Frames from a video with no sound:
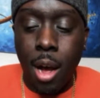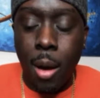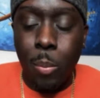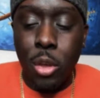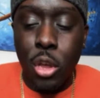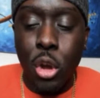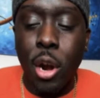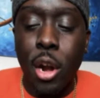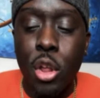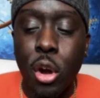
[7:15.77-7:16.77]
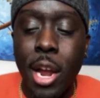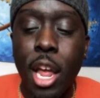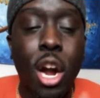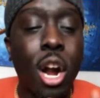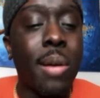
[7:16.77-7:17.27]
you're
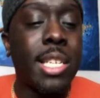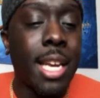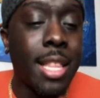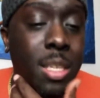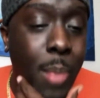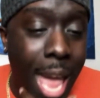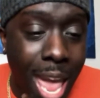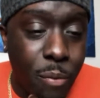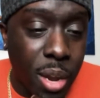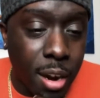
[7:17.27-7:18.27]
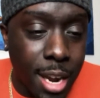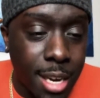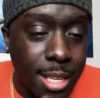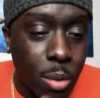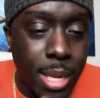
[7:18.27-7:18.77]
encouraging this behavior. You
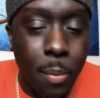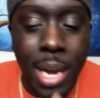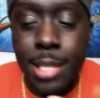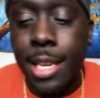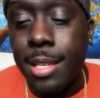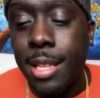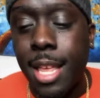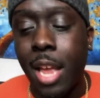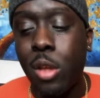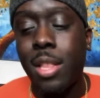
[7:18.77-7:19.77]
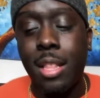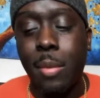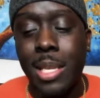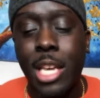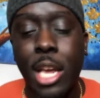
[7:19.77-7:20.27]
understand what I'm saying? Because this is the thing. Let me
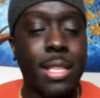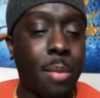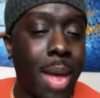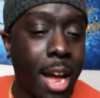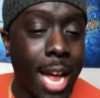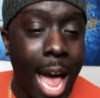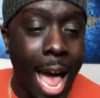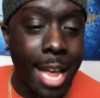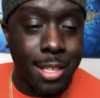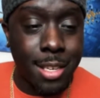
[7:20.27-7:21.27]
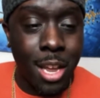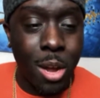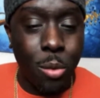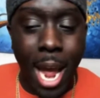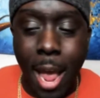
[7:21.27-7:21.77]
tell you something about guys,
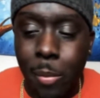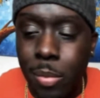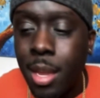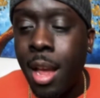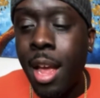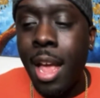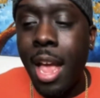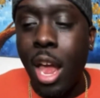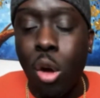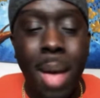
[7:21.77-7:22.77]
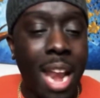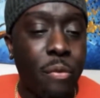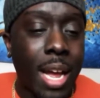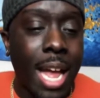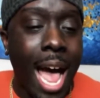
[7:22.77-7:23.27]
right? It don't matter if
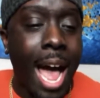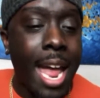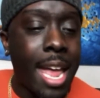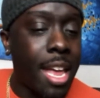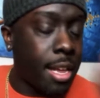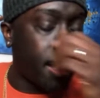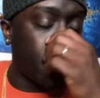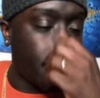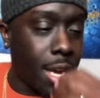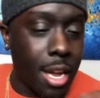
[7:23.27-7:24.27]
a guy is a